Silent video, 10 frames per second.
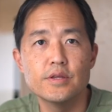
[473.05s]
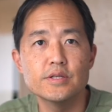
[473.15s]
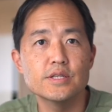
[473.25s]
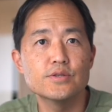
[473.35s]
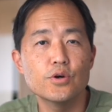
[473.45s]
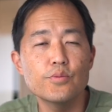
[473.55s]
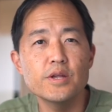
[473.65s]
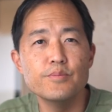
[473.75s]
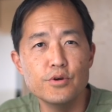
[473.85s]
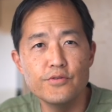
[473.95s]
There's just so
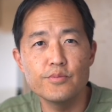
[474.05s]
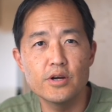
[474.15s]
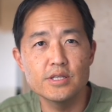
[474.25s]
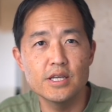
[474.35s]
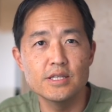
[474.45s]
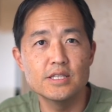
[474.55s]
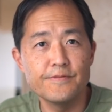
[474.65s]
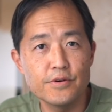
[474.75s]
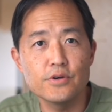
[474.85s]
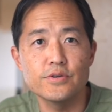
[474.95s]
many moving parts and
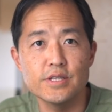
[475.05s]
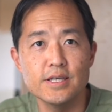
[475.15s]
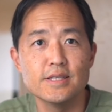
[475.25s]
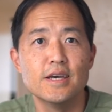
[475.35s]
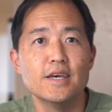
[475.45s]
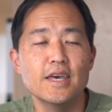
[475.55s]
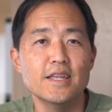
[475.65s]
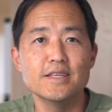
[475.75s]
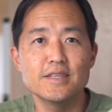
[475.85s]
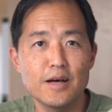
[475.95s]
difficulties in
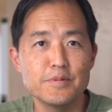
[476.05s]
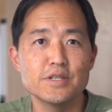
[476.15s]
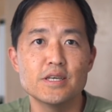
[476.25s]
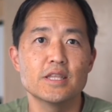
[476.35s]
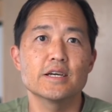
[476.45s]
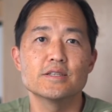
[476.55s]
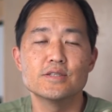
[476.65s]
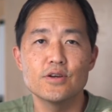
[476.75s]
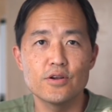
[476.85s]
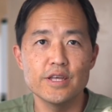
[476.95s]
establishing like a
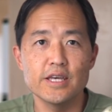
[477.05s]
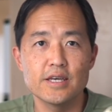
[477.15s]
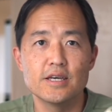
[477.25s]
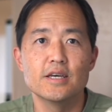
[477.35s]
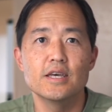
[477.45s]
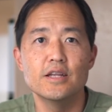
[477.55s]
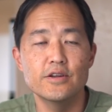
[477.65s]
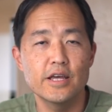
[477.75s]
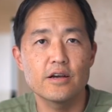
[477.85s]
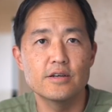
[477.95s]
Starlink
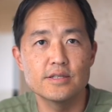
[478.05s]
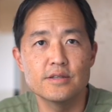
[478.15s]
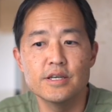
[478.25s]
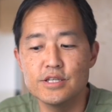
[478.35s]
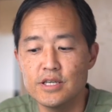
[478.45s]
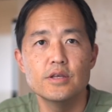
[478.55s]
internet constellation.